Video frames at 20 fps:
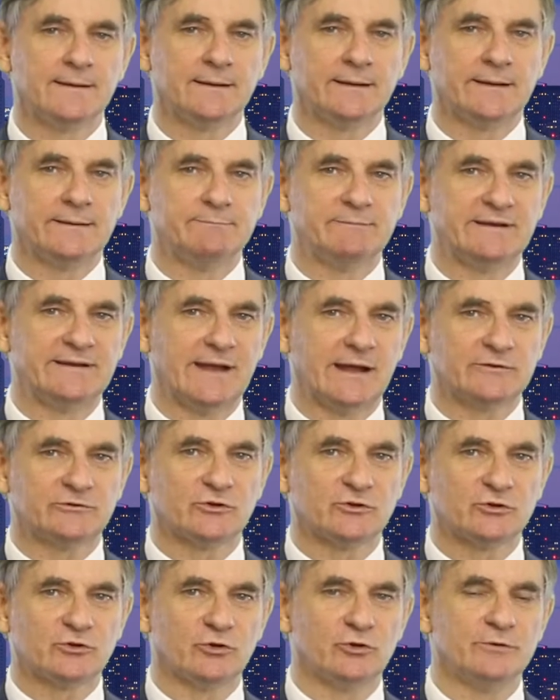in
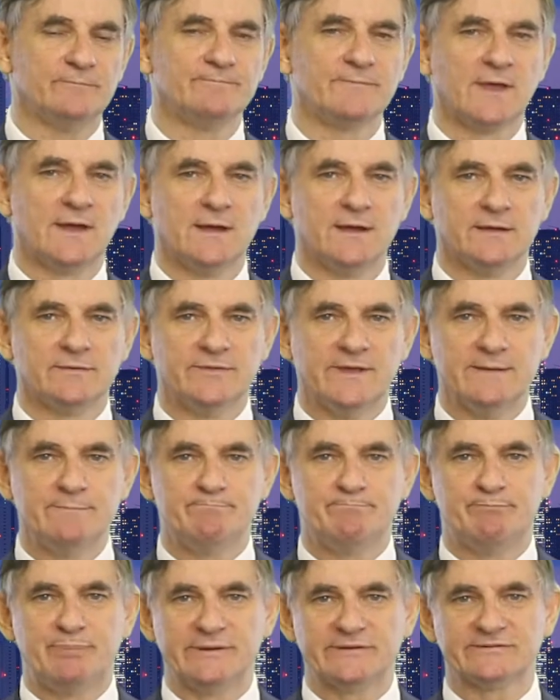Minato-ku, the
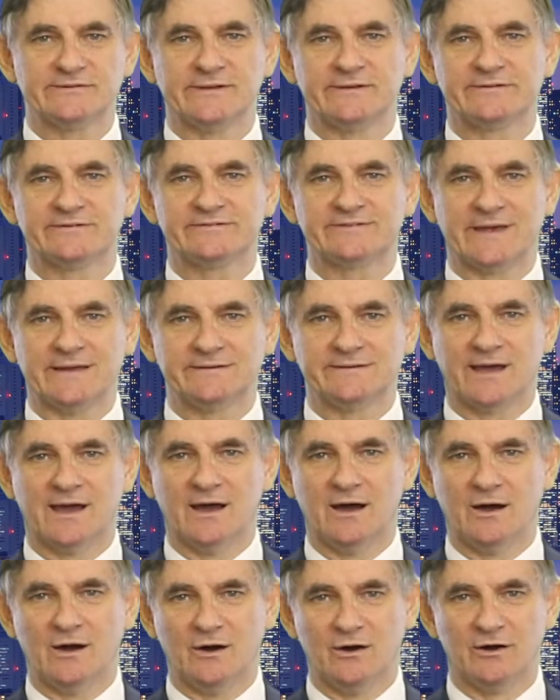business center
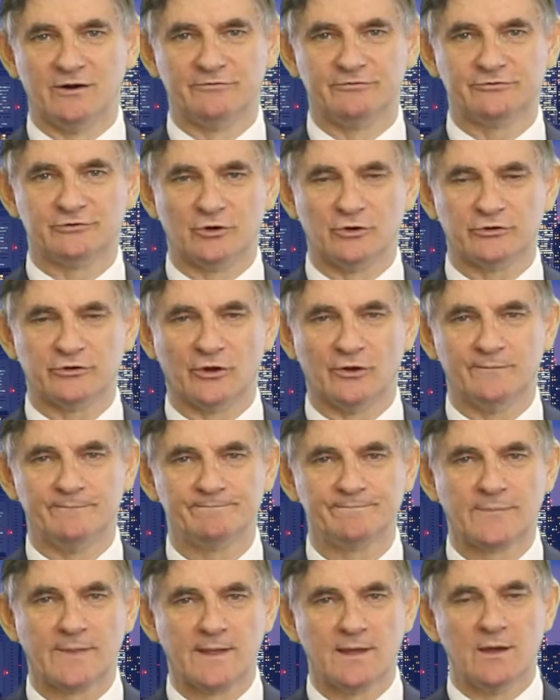of Tokyo.
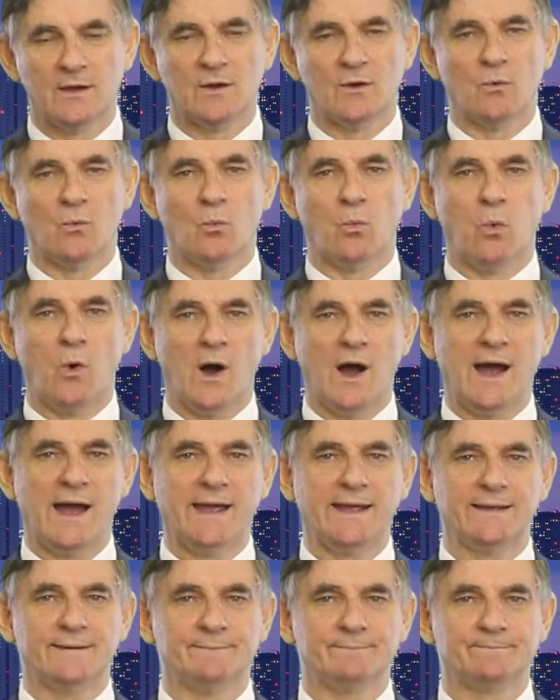
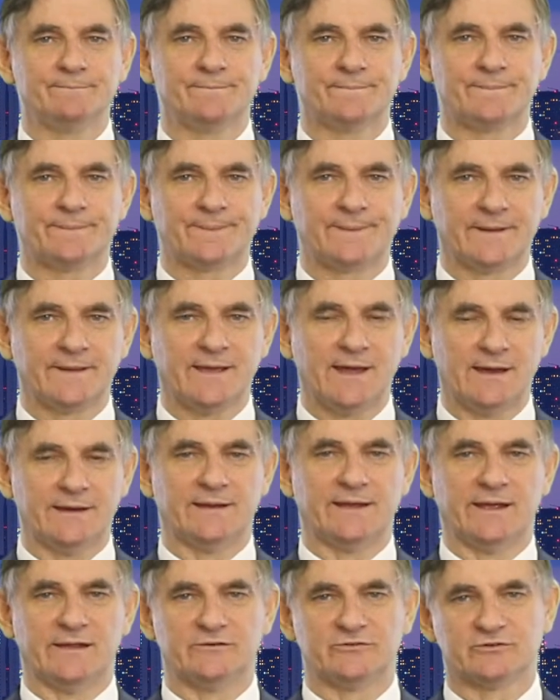Why the
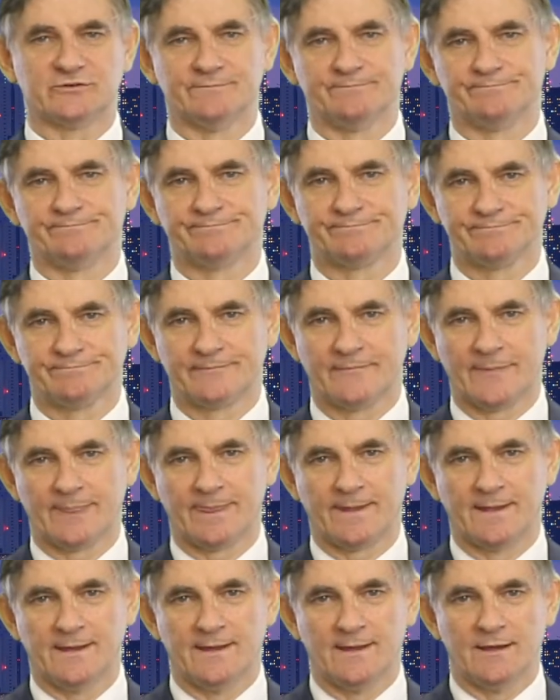cutting edge?
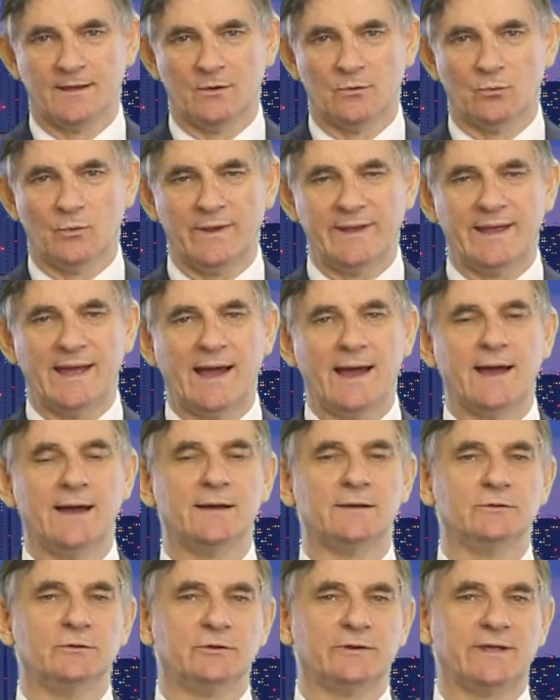We
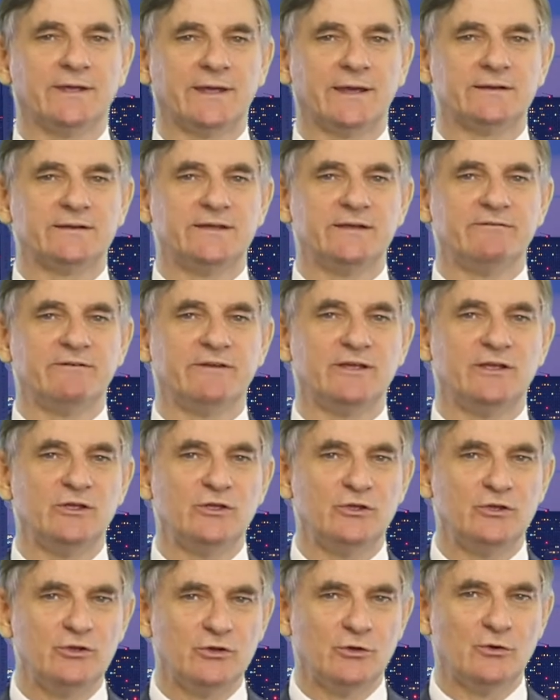are looking at giving
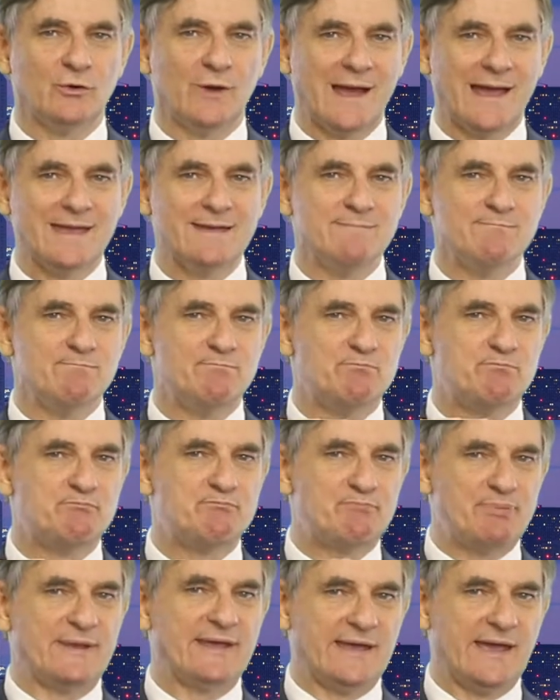you a
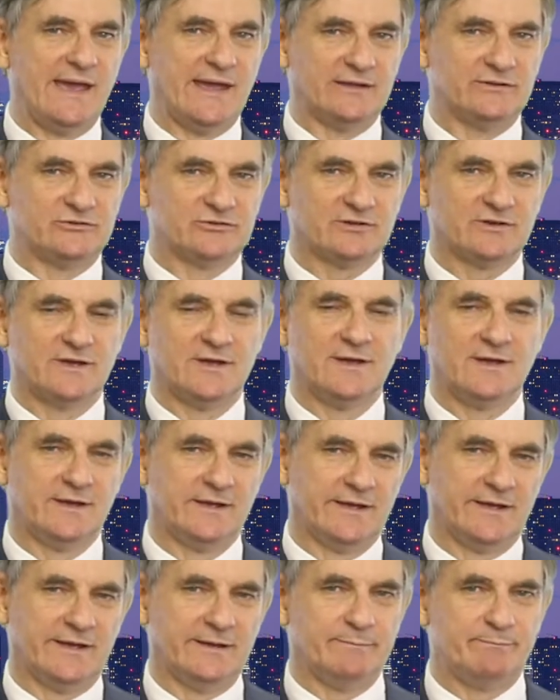big edge
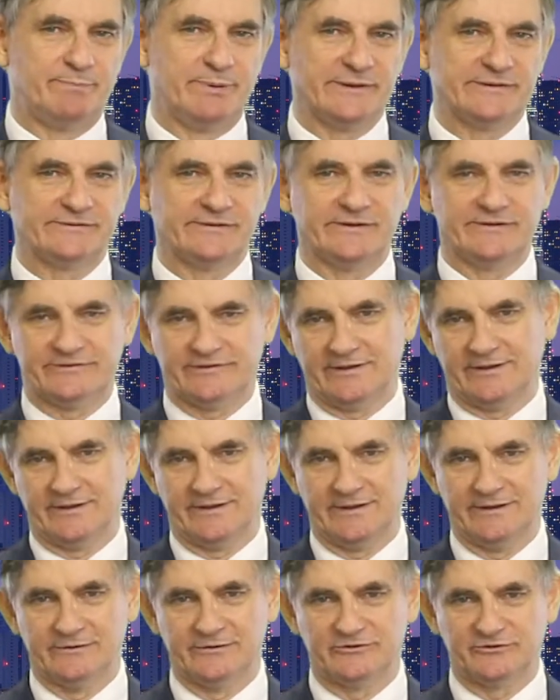in business
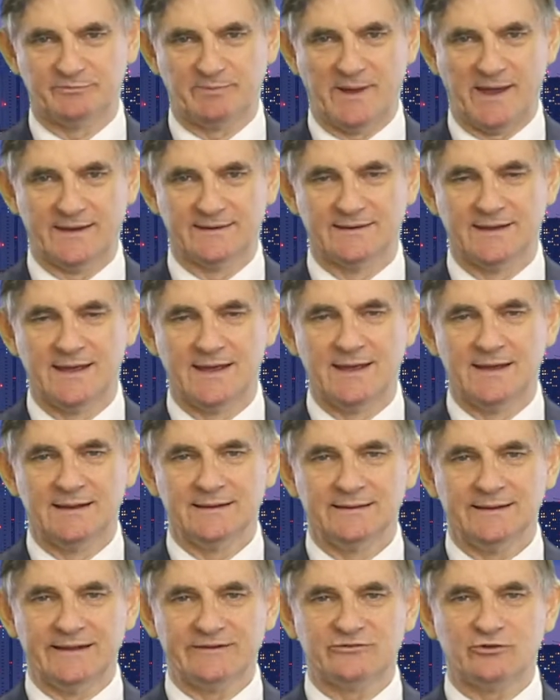here in Japan.
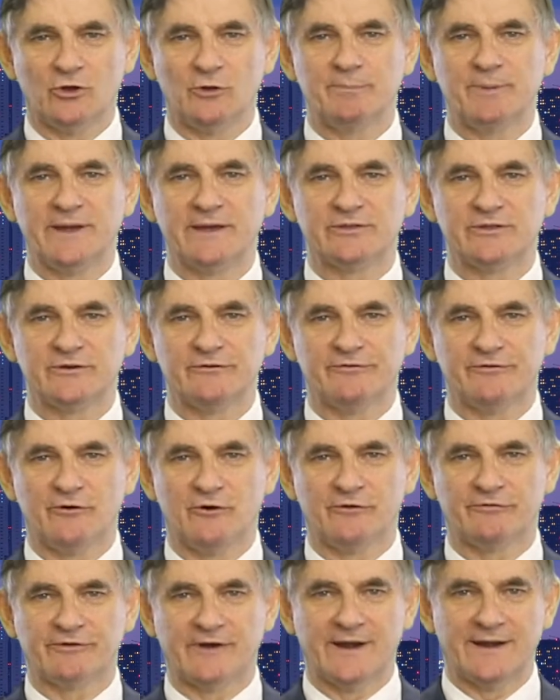Let's all be at the
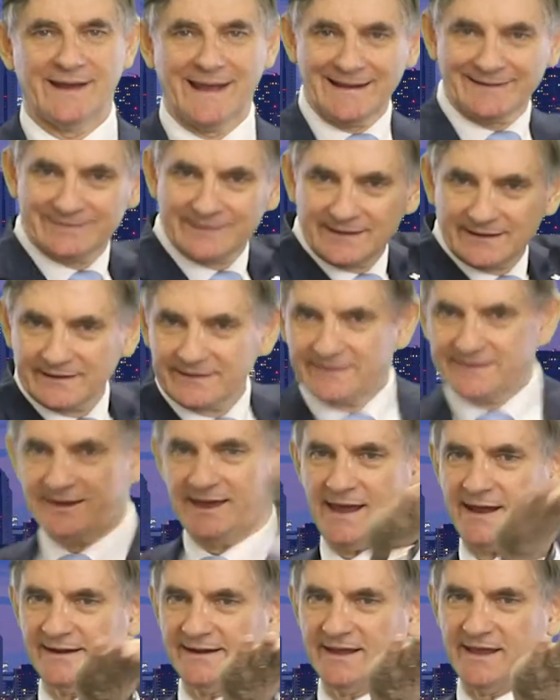forefront, at the
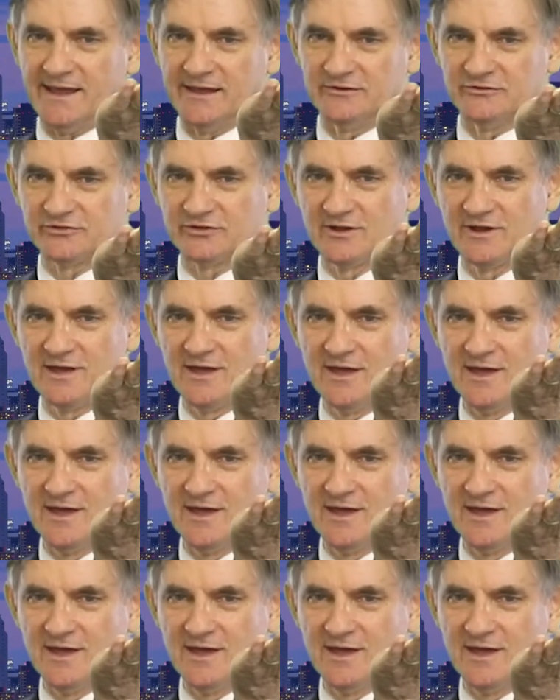cutting edge